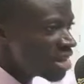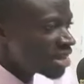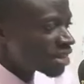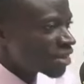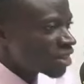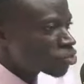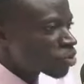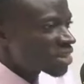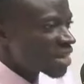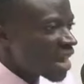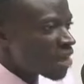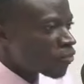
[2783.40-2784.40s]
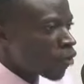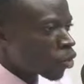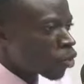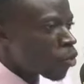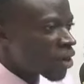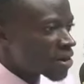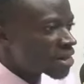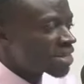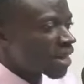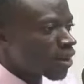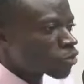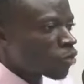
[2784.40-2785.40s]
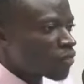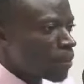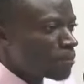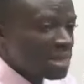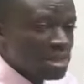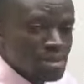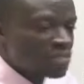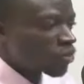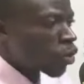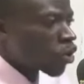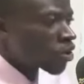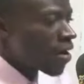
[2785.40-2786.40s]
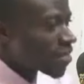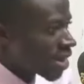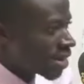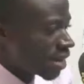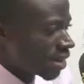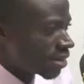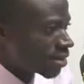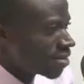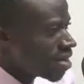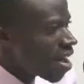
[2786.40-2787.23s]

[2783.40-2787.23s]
District level will create a lot of impediment for ordinary Ghanaian.